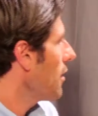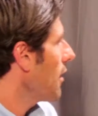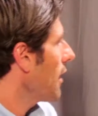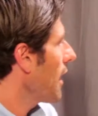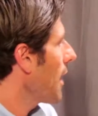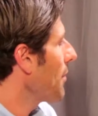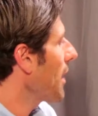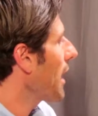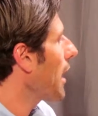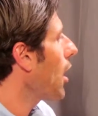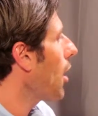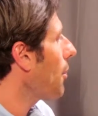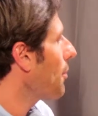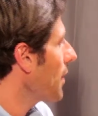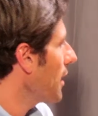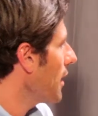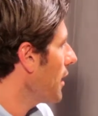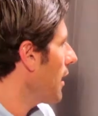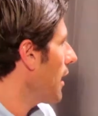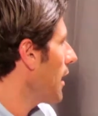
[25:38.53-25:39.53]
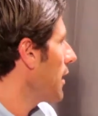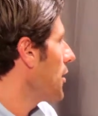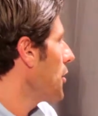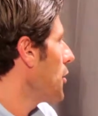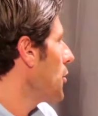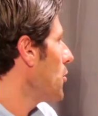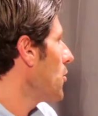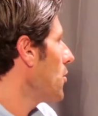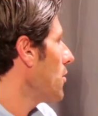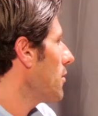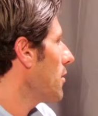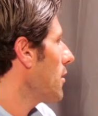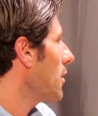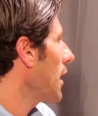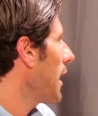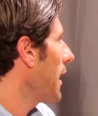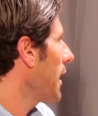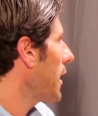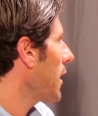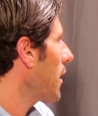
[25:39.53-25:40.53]
let me copy a new
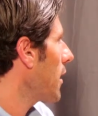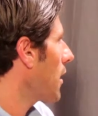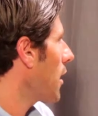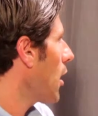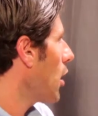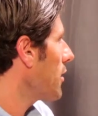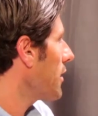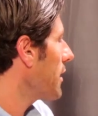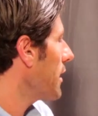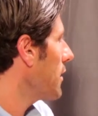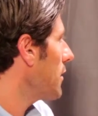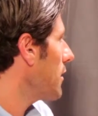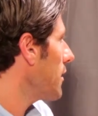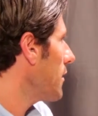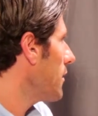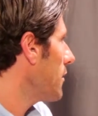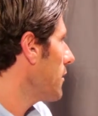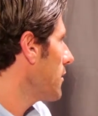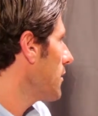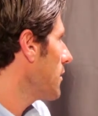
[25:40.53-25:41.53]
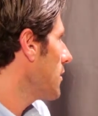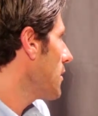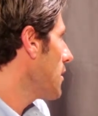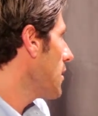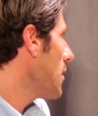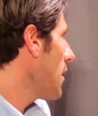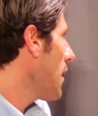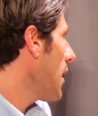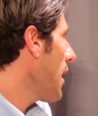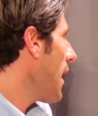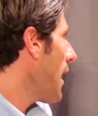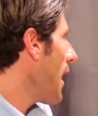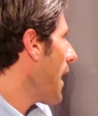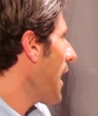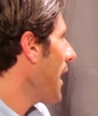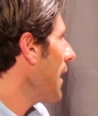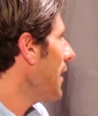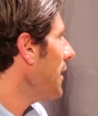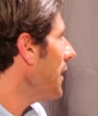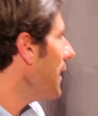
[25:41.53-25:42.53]
content.
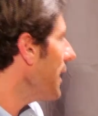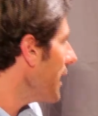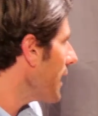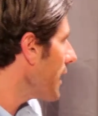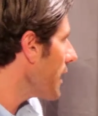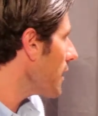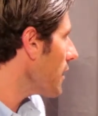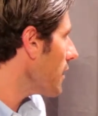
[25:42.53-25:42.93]
And here